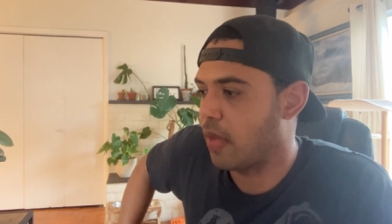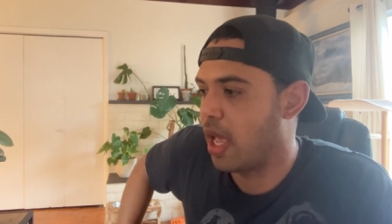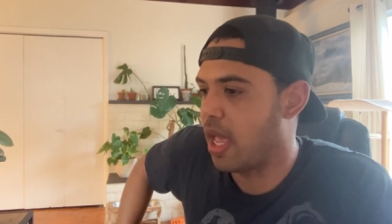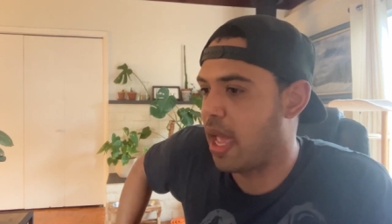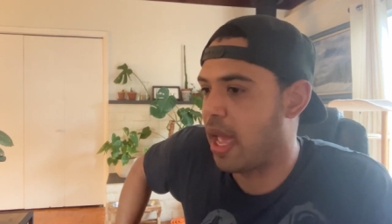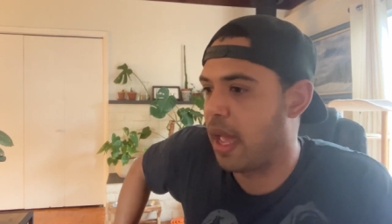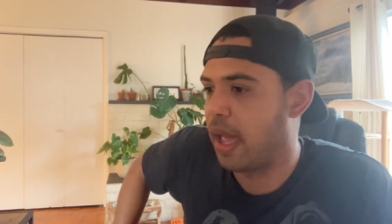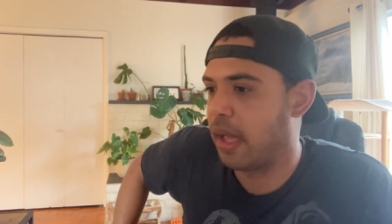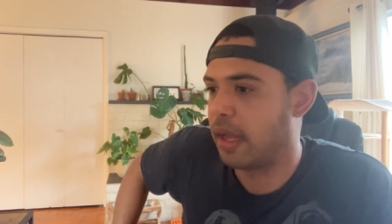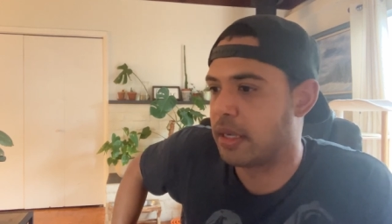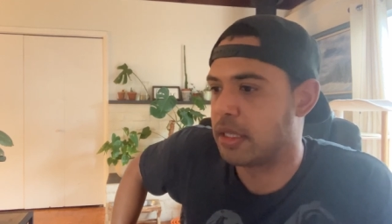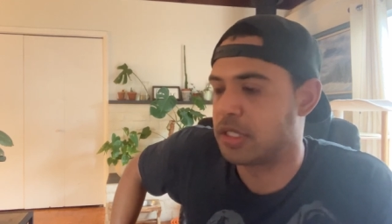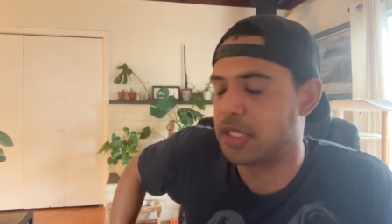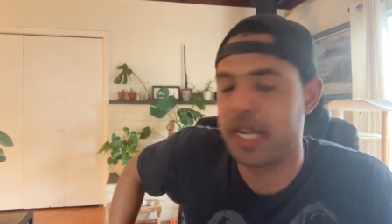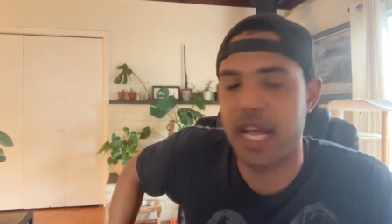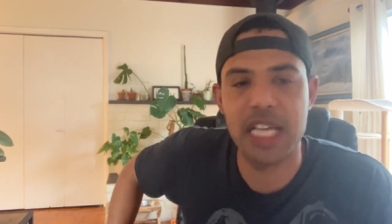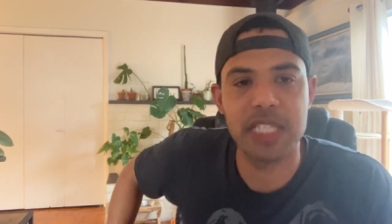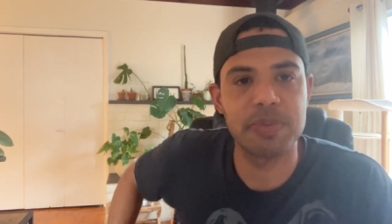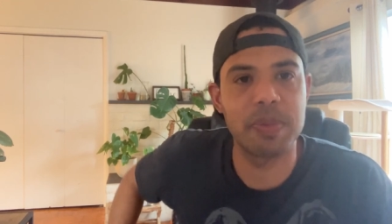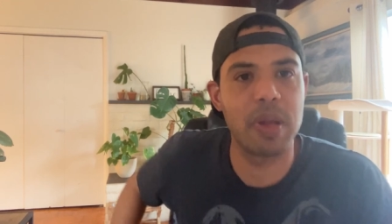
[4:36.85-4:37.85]
and
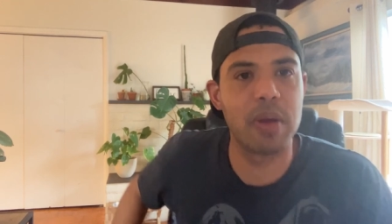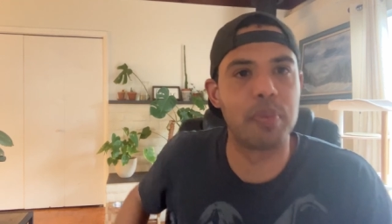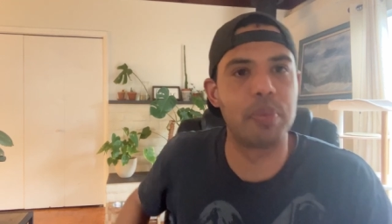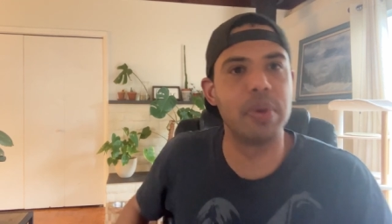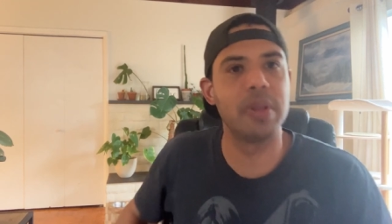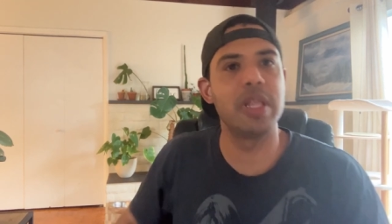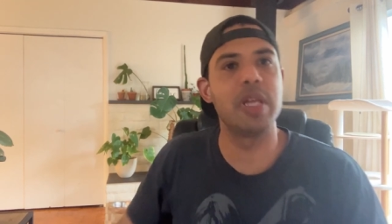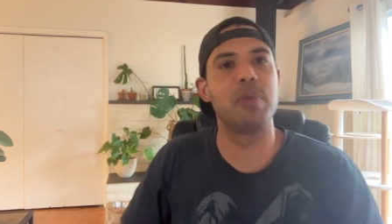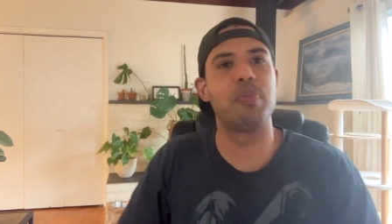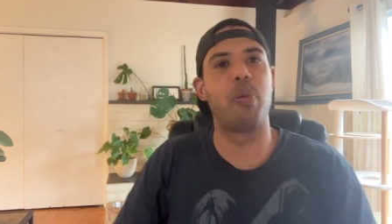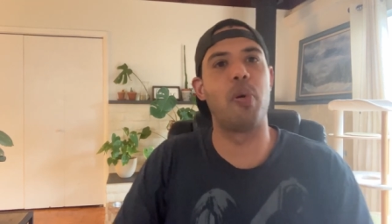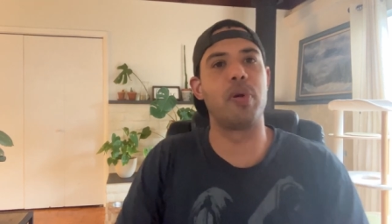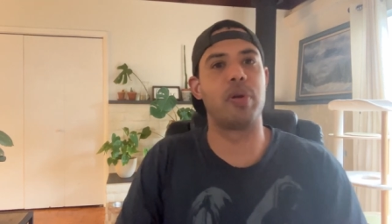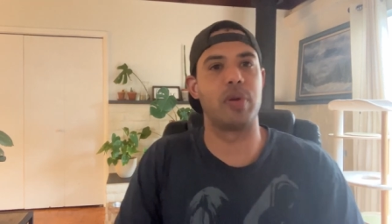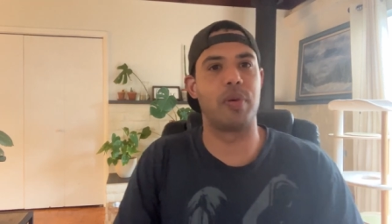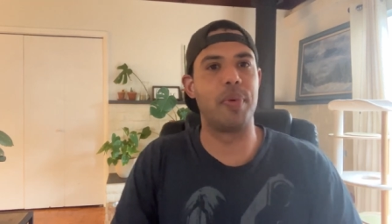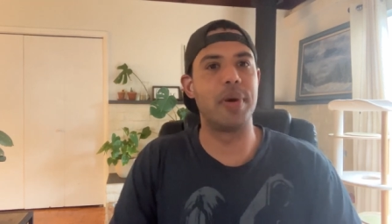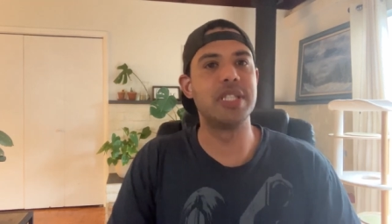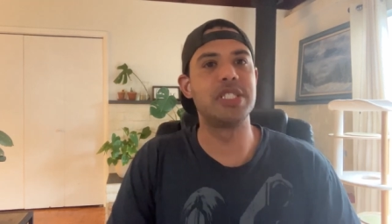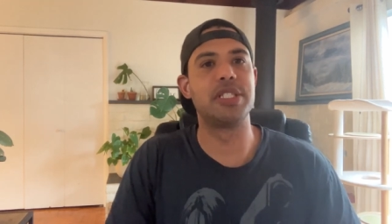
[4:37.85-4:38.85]
she asked me a really
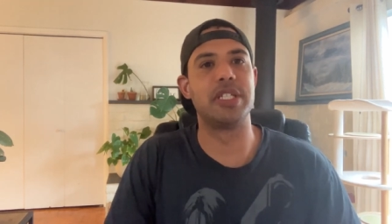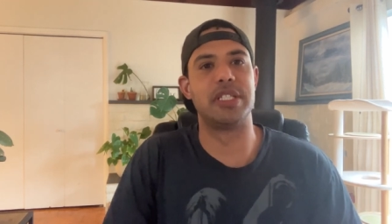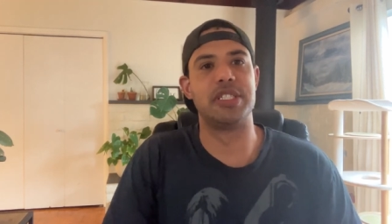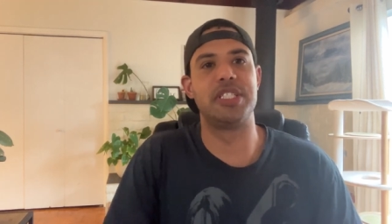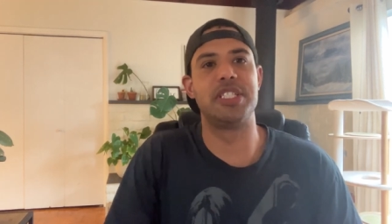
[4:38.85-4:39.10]
important question.